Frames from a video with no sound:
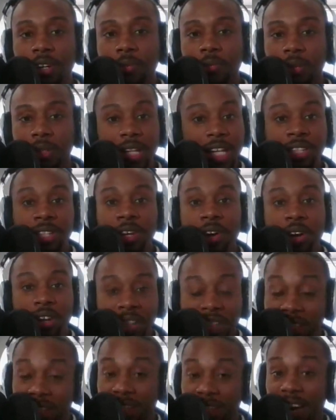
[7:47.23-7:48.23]
We're not
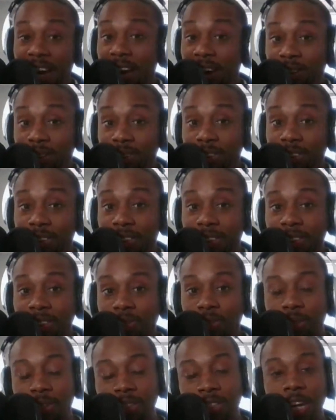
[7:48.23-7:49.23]
talking
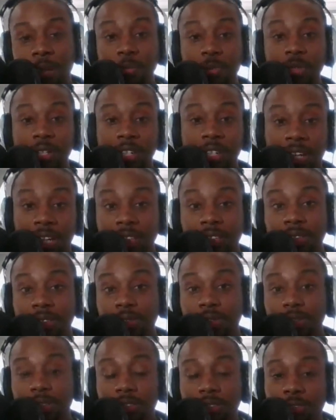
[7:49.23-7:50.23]
thousands or a couple of
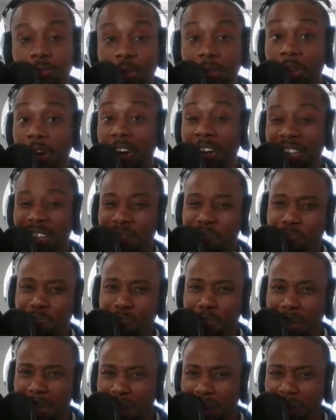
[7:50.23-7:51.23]
hundreds. We're
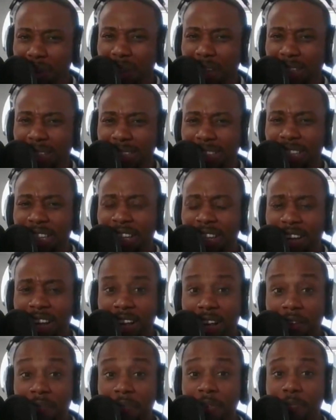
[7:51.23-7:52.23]
talking millions
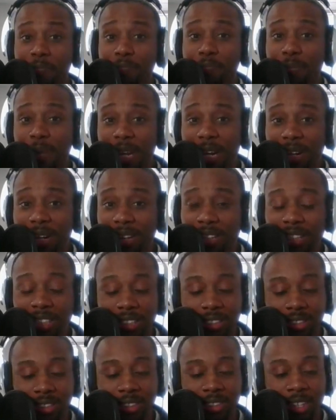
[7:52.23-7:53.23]
of
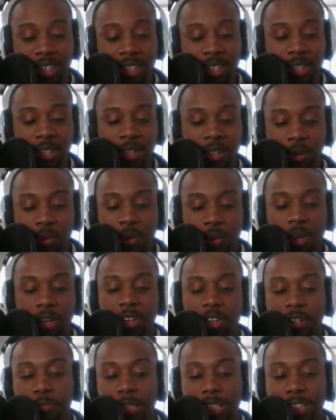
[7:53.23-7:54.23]
Americans who are
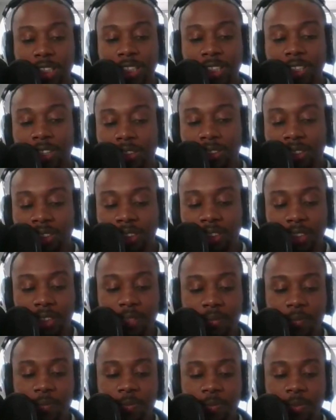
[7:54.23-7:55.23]
going to be
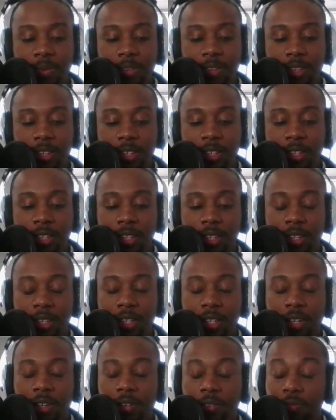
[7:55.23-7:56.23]
searching
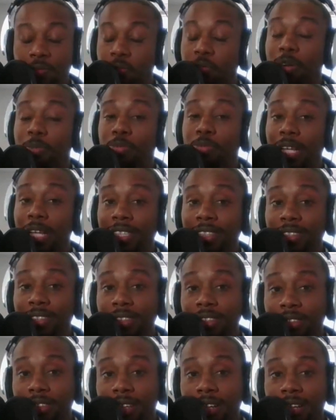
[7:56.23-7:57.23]
for a place
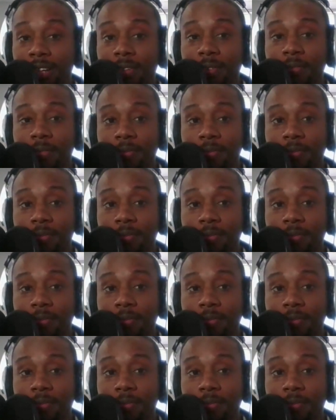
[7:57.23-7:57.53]
to stay.